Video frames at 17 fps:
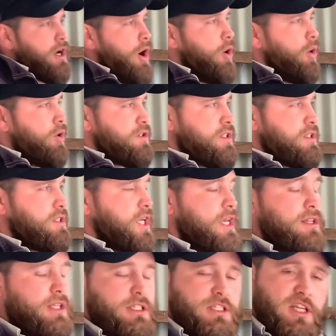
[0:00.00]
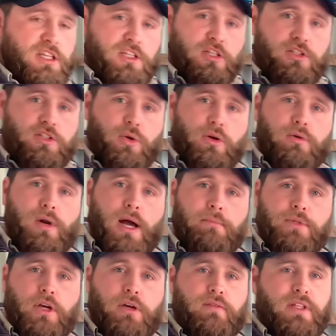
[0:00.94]
horses' teeth continue to
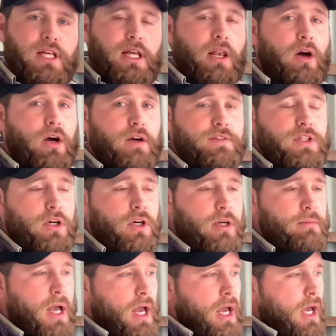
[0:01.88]
erupt over their lifetime.